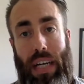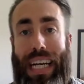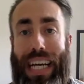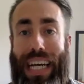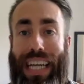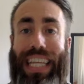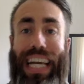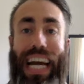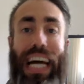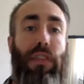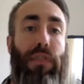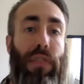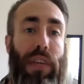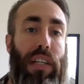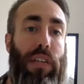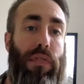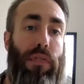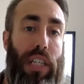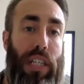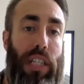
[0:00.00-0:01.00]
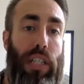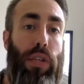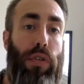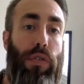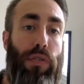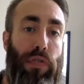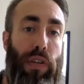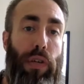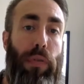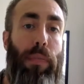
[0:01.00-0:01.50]
and the advent of digital
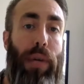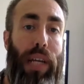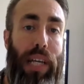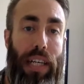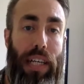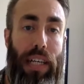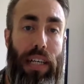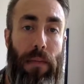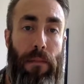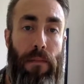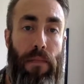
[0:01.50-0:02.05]
filmmaking.